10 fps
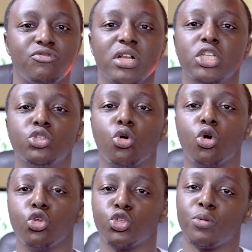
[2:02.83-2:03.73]
it's really so
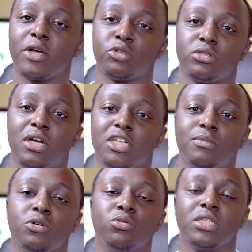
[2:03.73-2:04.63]
close to a person's heart
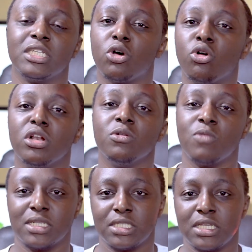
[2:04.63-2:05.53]
because it's only
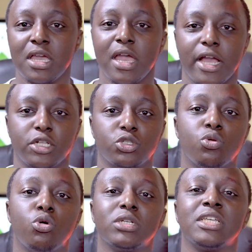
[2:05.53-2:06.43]
once. And
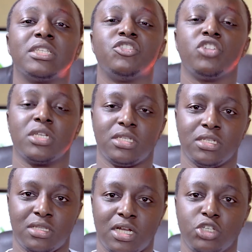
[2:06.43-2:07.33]
so what I suggest
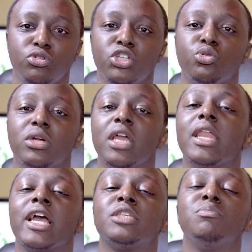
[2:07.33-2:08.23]
is that you need to
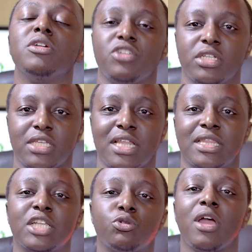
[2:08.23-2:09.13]
gain experience,
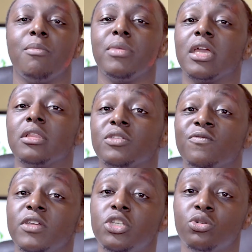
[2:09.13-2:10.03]
and that's why I'm making this
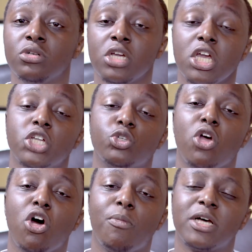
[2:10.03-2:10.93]
video, to
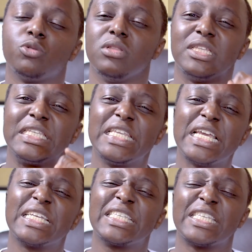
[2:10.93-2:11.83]
help us with
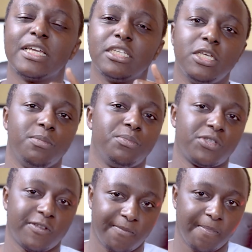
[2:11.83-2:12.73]
6
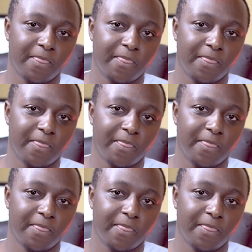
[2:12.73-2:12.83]
tips